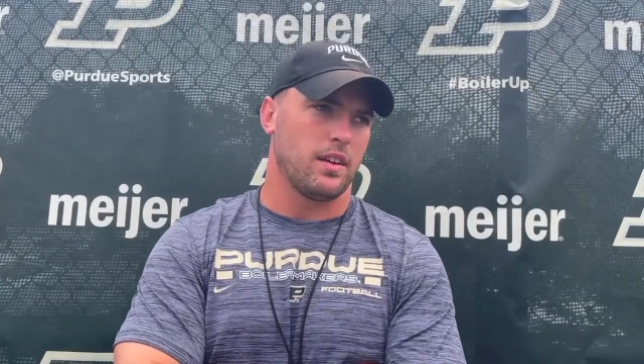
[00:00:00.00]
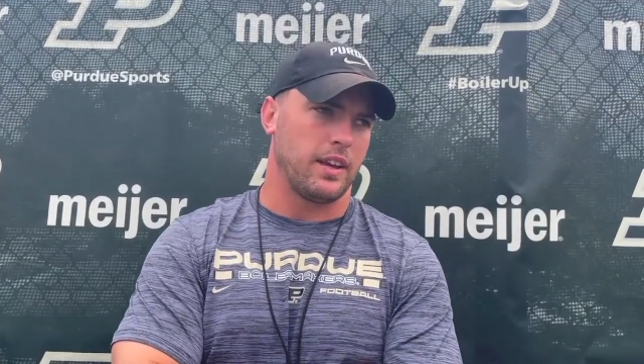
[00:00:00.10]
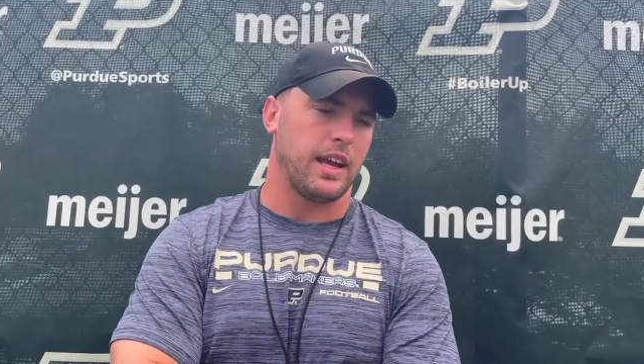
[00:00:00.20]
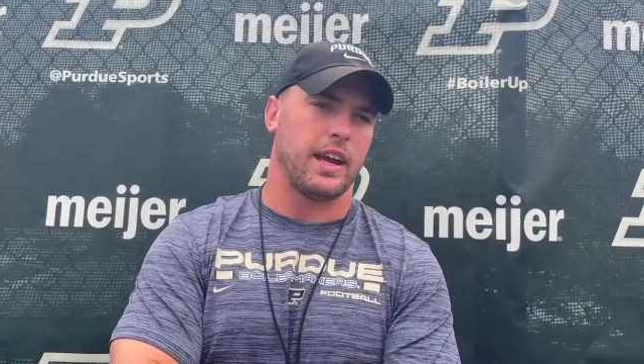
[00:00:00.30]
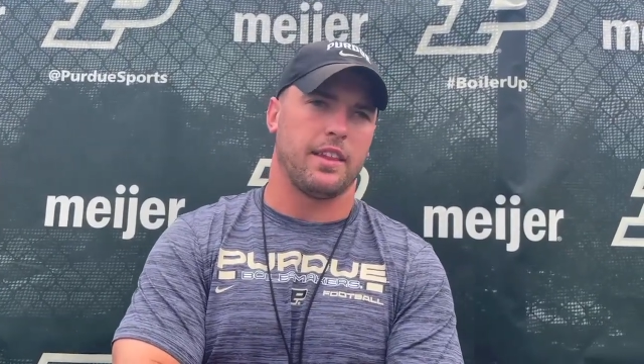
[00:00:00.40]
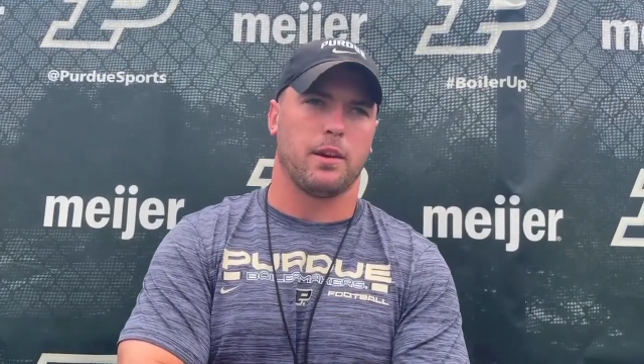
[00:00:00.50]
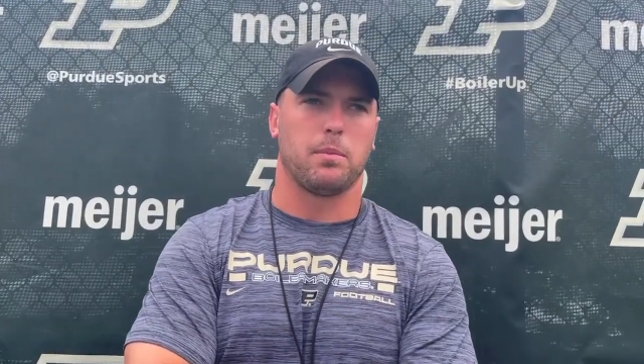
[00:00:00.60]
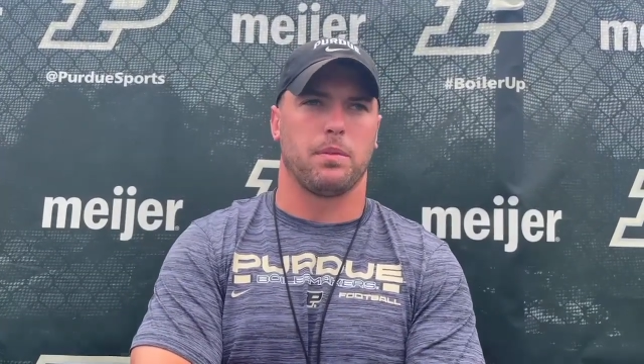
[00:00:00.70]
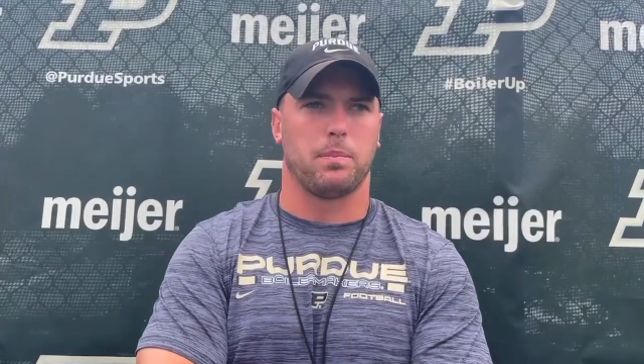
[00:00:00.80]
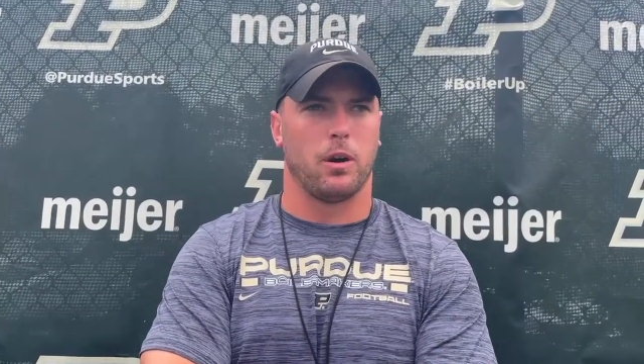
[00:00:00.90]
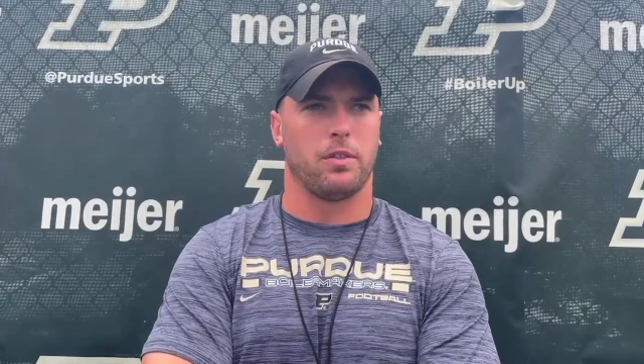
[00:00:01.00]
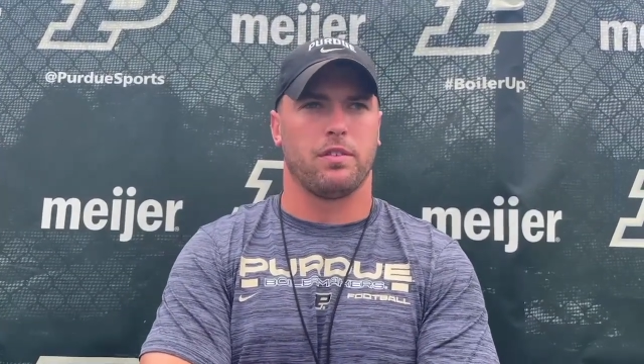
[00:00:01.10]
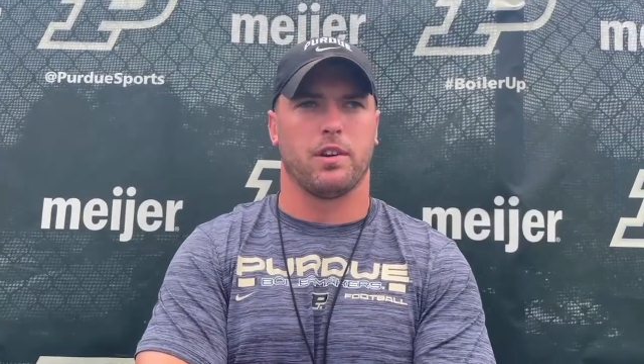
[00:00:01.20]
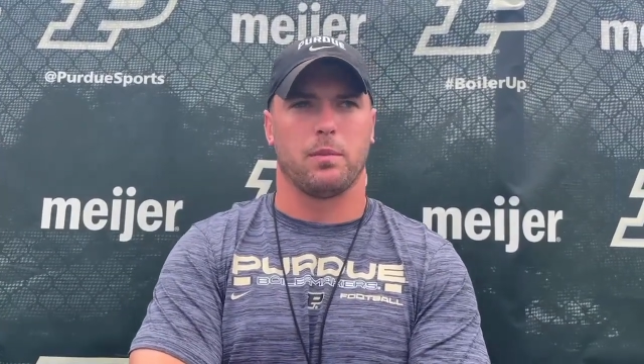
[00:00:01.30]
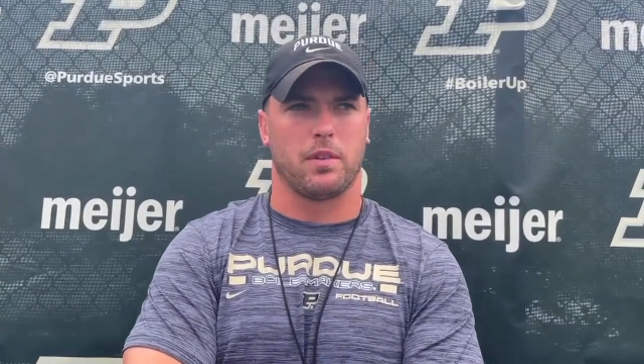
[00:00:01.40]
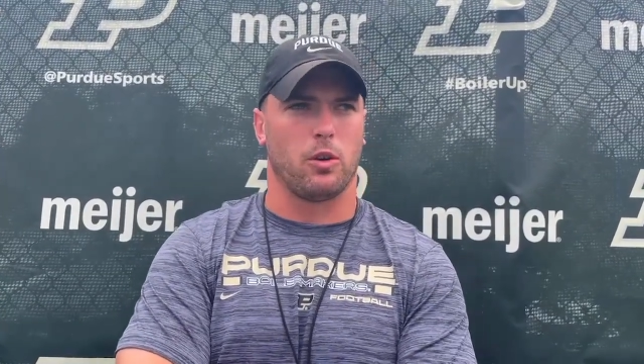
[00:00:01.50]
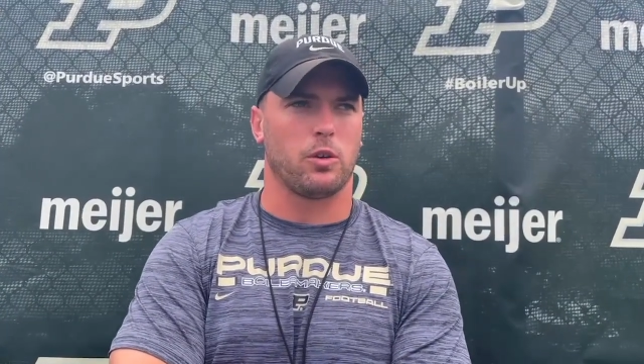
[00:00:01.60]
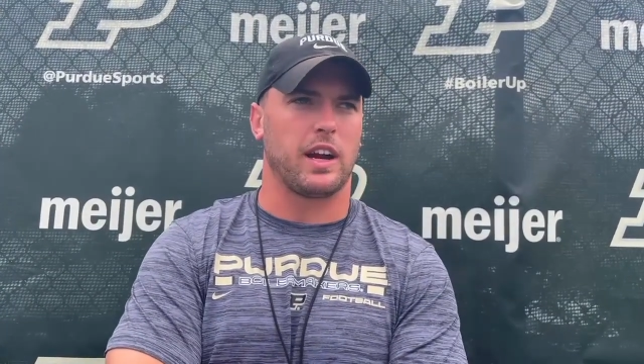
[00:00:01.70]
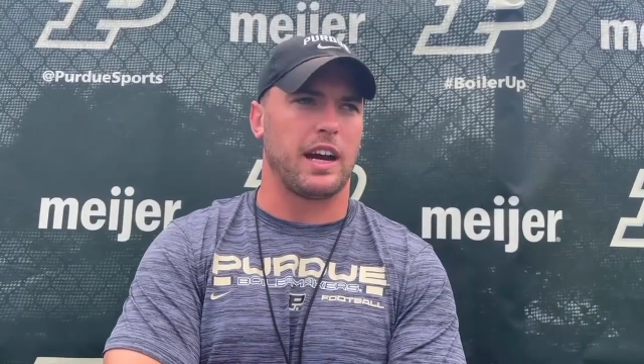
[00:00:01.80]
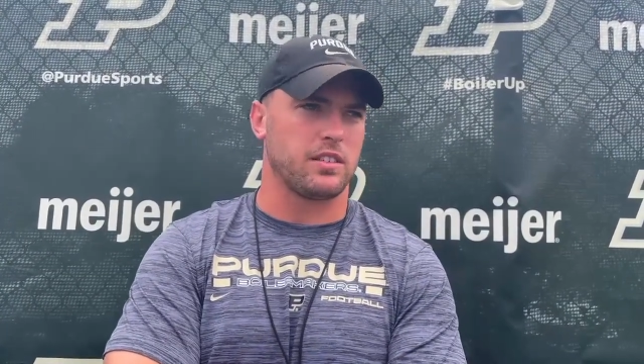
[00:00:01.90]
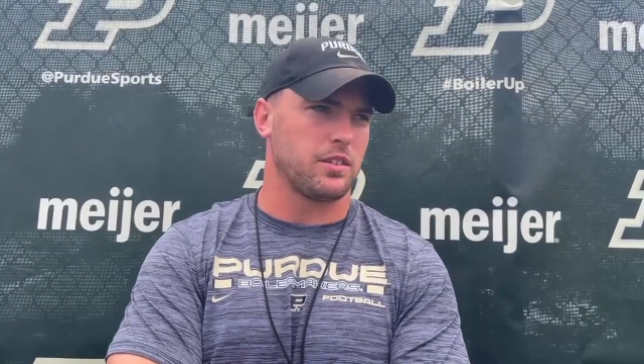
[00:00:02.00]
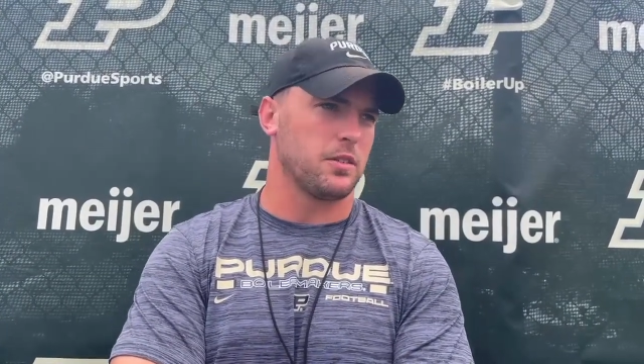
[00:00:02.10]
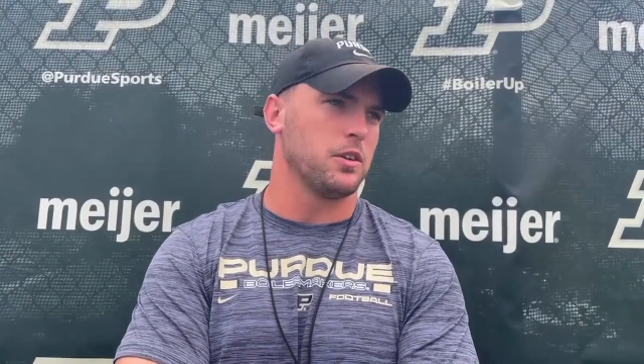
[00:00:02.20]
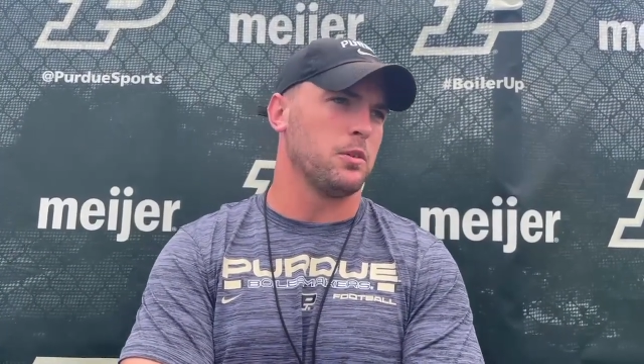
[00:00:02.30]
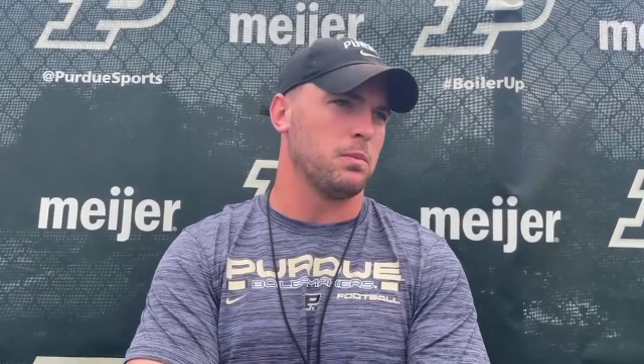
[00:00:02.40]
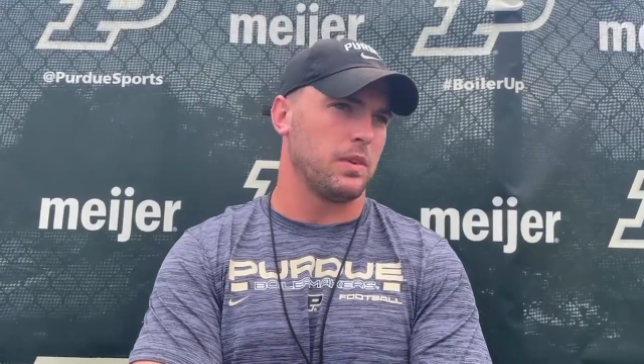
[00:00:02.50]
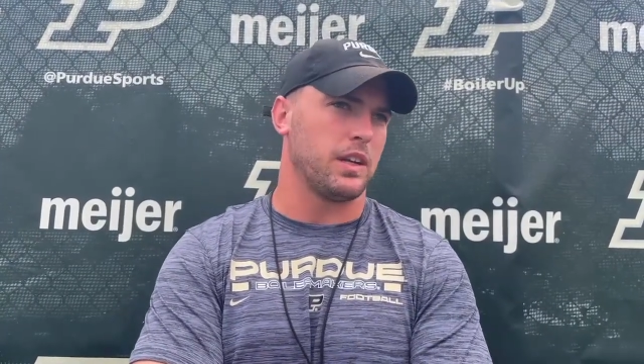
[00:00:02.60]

Practice? Yeah, they're both of them older guys in the room,